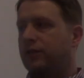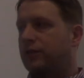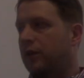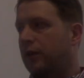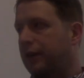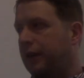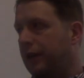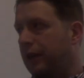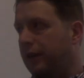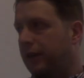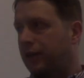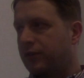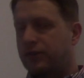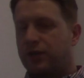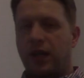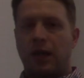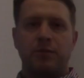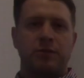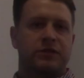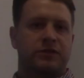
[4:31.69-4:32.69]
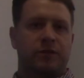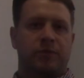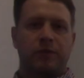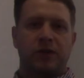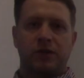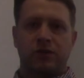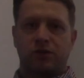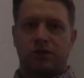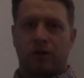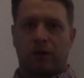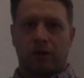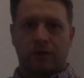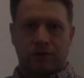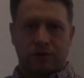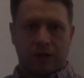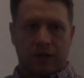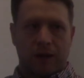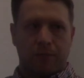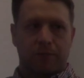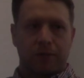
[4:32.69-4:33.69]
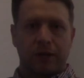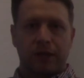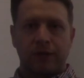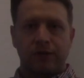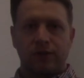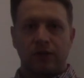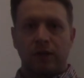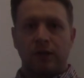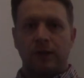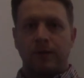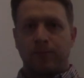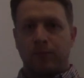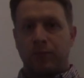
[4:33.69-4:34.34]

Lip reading: they start getting their statements from the insurance companies,